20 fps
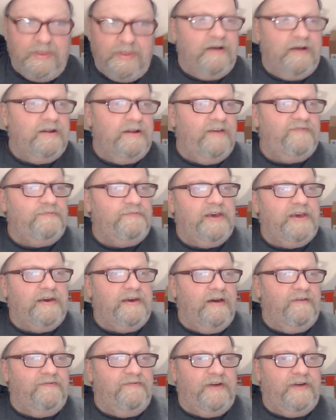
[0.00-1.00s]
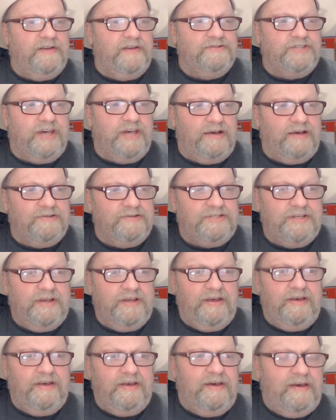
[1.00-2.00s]
I left my girlfriend's house,
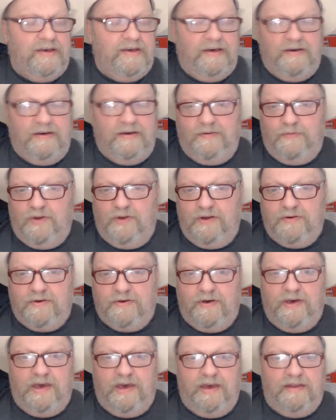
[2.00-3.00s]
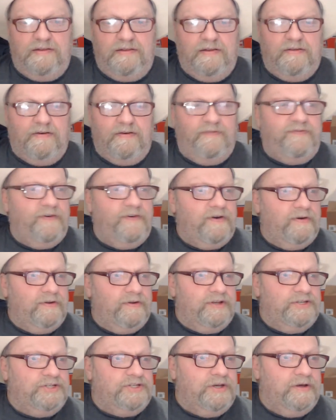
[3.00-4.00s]
and when I got in, I forgot
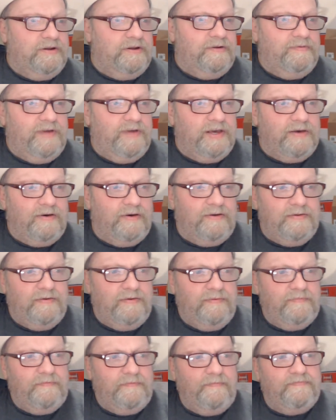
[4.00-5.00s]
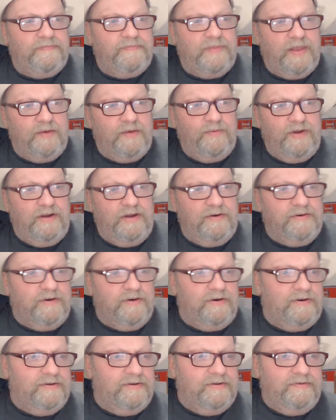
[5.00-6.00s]
to turn the rig on. When I
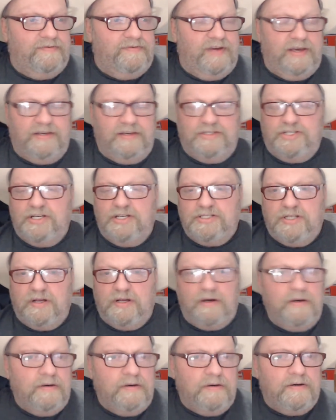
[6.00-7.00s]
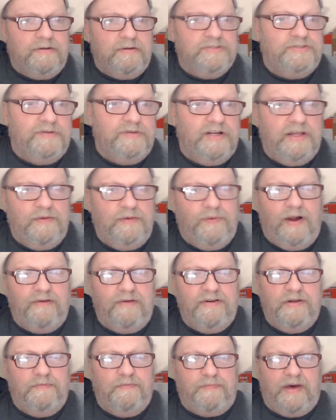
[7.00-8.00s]
got on the rig, she's like, "Oh, I was really
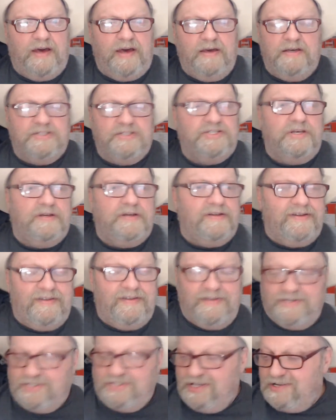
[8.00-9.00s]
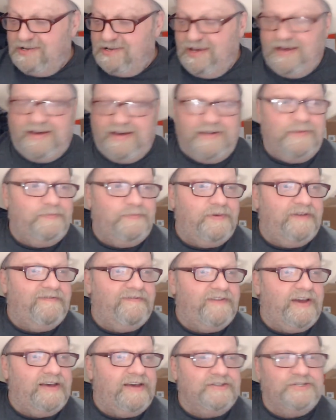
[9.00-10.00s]
worried about you." I said, "Yeah, I had a bit of
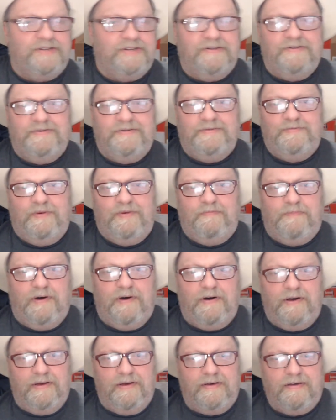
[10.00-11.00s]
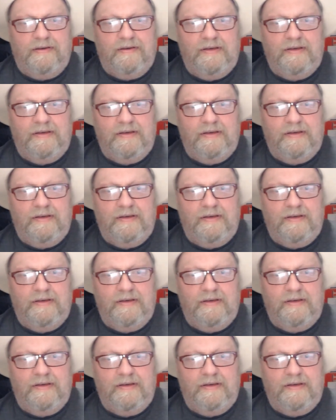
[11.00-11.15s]
an accident on my bike."